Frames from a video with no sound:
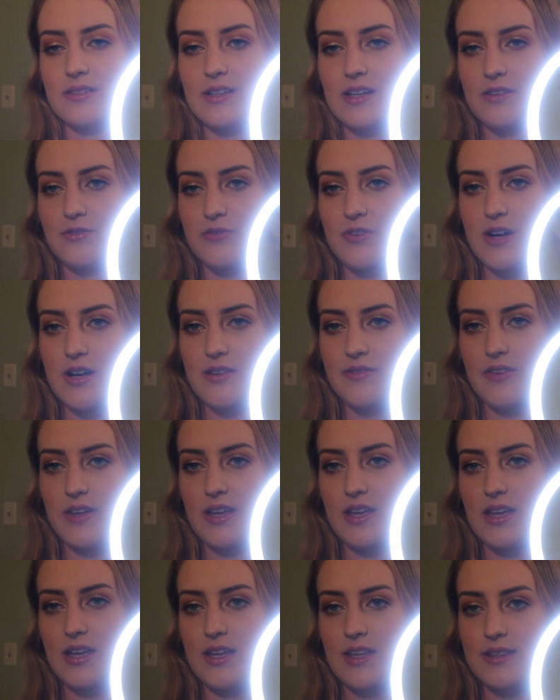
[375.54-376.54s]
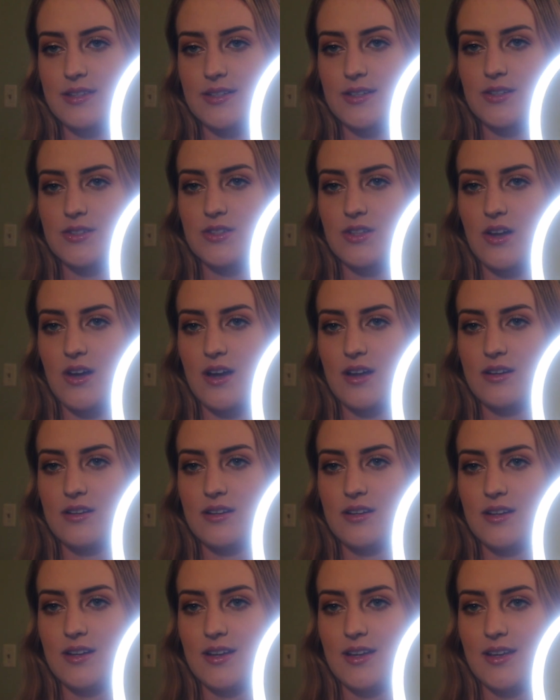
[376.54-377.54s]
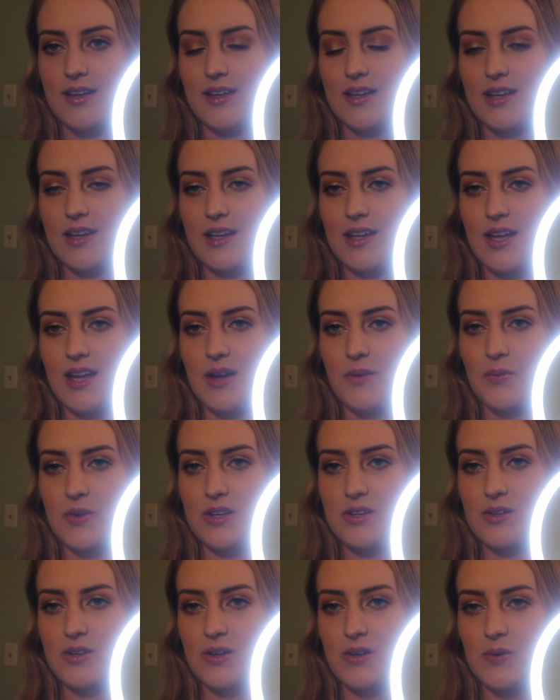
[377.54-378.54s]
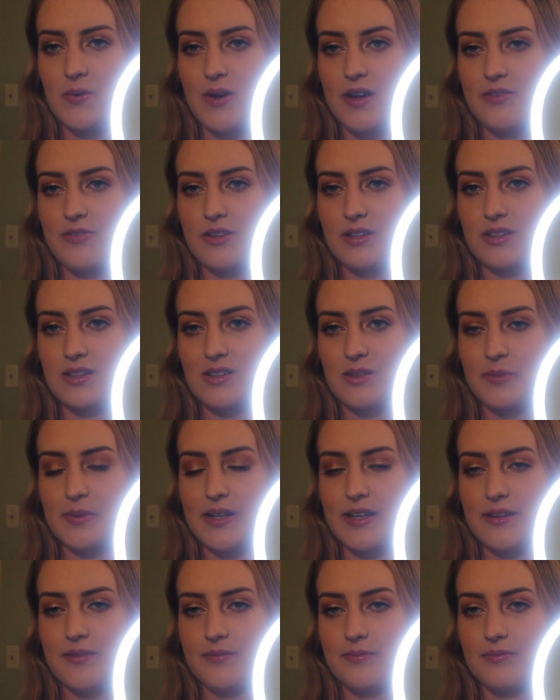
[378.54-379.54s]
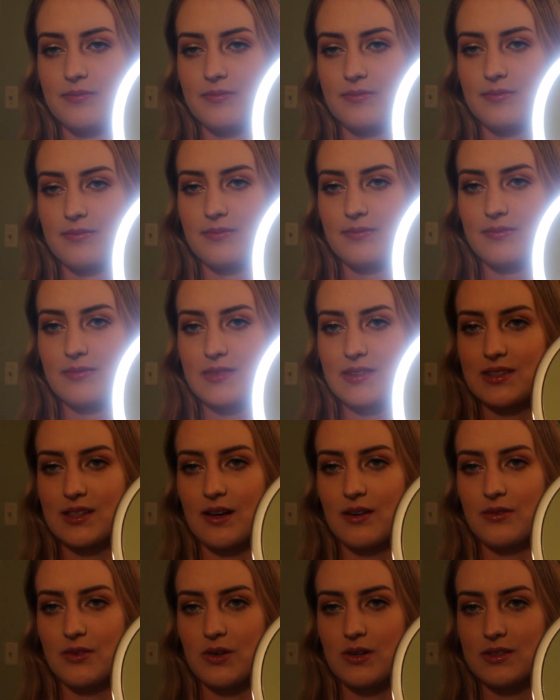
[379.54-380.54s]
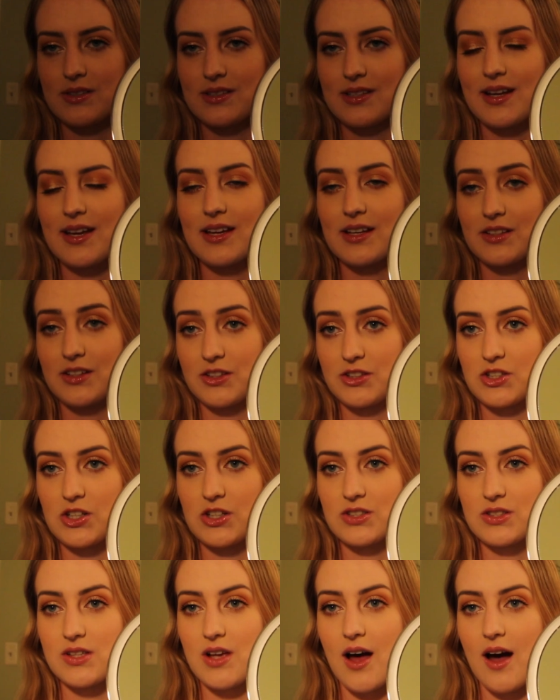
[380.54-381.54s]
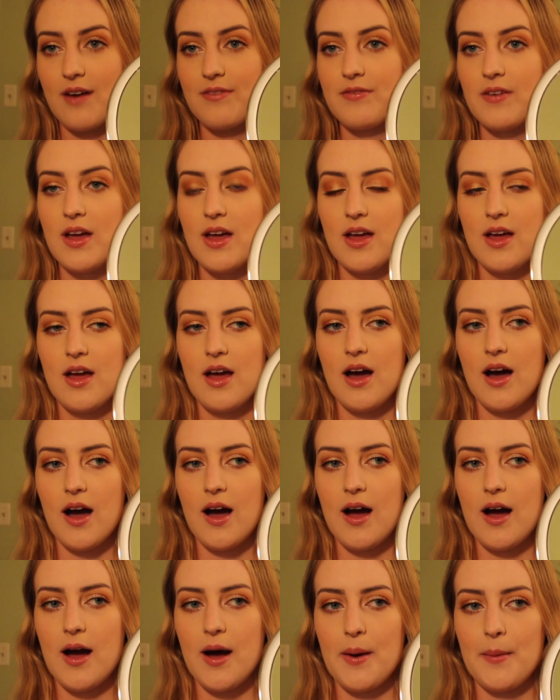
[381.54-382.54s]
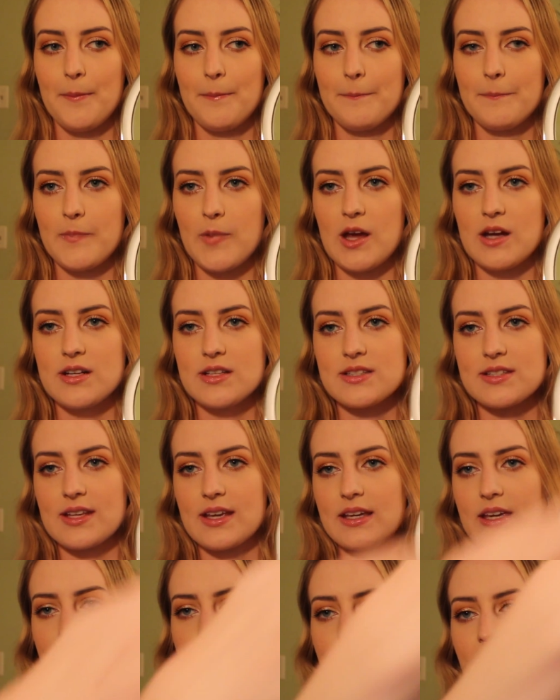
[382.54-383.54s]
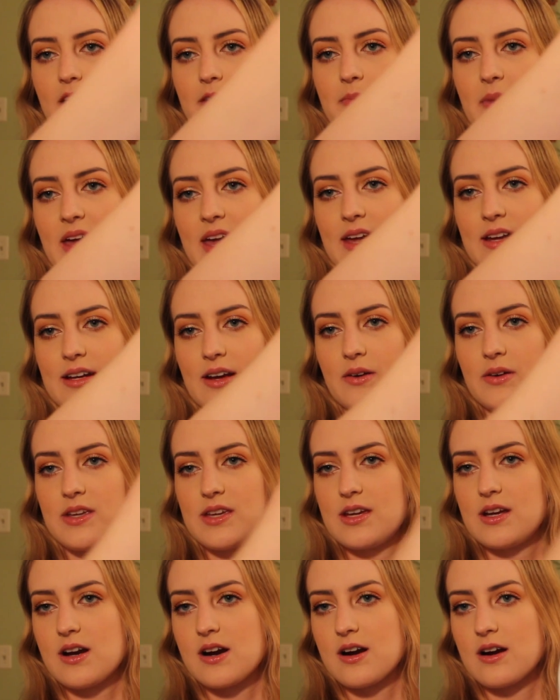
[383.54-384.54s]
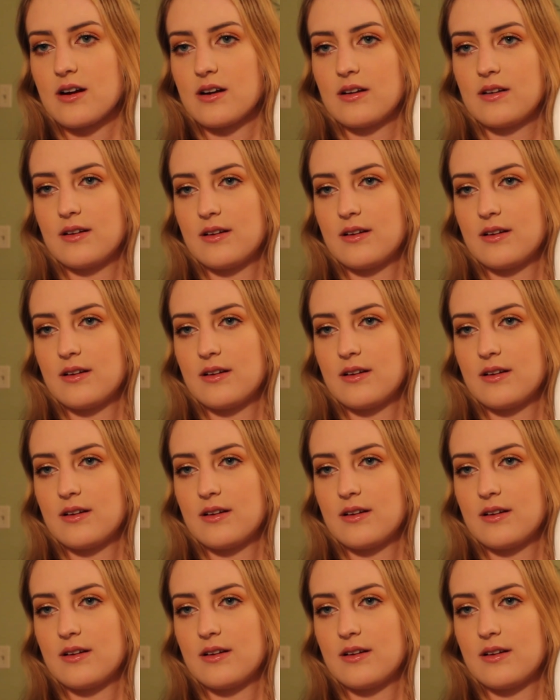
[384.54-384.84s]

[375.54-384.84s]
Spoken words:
in front of it, it turns on, and when you go away for a little bit, it turns off. And it's like if I have my hand out here,